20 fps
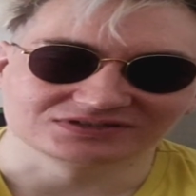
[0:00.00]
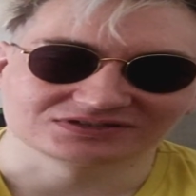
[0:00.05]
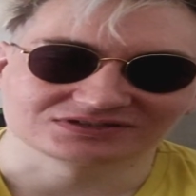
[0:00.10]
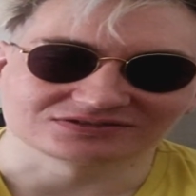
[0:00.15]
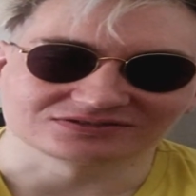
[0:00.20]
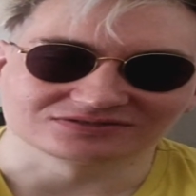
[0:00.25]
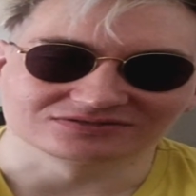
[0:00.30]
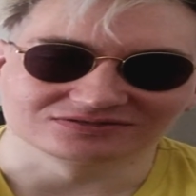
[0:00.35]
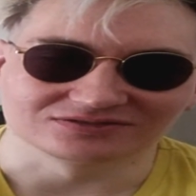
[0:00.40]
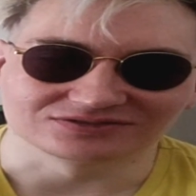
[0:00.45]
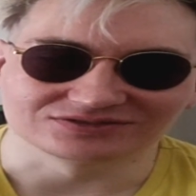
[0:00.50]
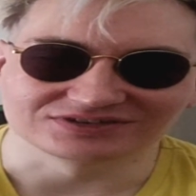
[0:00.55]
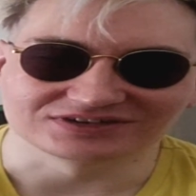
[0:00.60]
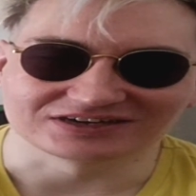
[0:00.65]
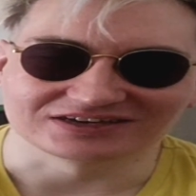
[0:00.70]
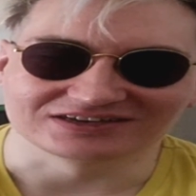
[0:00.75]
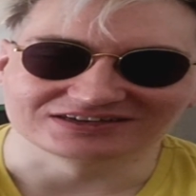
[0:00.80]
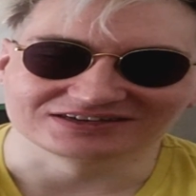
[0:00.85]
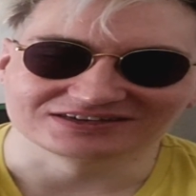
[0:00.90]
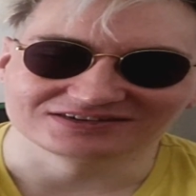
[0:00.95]
it's called
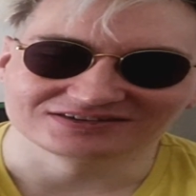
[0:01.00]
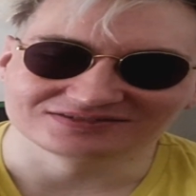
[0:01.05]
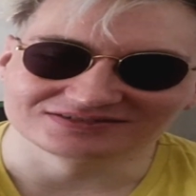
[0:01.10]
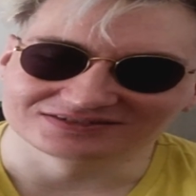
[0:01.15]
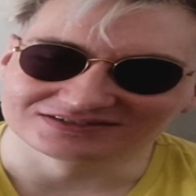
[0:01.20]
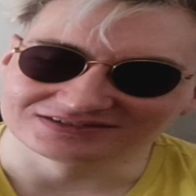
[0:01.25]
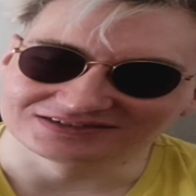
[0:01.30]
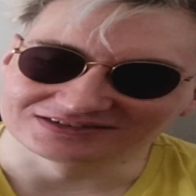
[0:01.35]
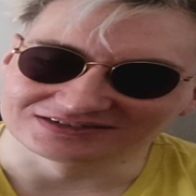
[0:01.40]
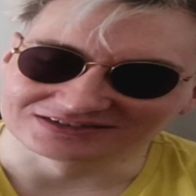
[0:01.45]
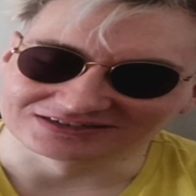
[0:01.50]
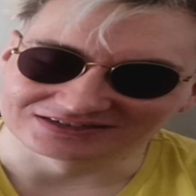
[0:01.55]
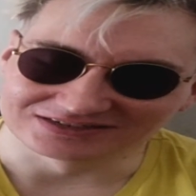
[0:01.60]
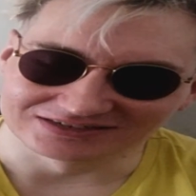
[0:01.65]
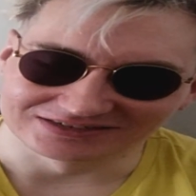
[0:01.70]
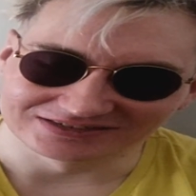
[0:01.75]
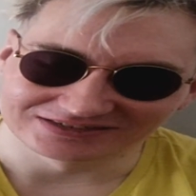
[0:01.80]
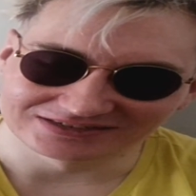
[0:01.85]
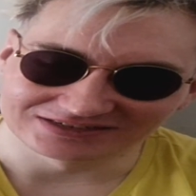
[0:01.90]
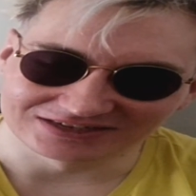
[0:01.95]
again in
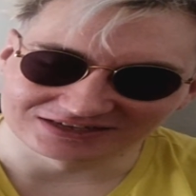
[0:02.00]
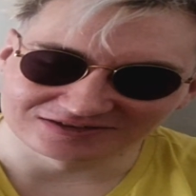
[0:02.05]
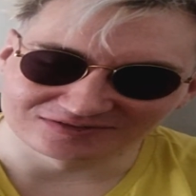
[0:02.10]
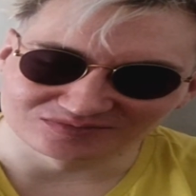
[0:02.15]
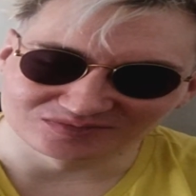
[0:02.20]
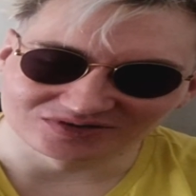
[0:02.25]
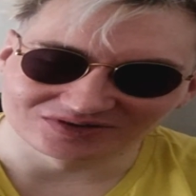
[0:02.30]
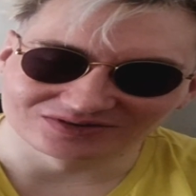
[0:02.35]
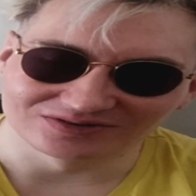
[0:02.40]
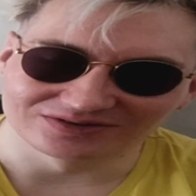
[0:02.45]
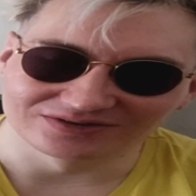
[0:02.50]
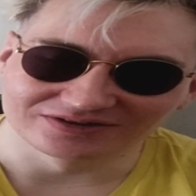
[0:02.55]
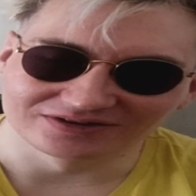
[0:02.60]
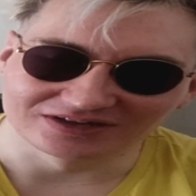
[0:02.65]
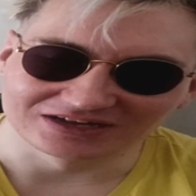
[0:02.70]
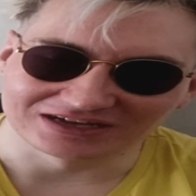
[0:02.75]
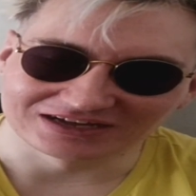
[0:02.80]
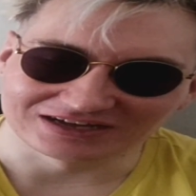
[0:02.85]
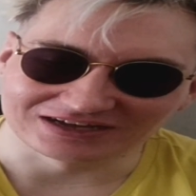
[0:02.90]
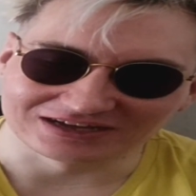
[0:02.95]
English. I'm on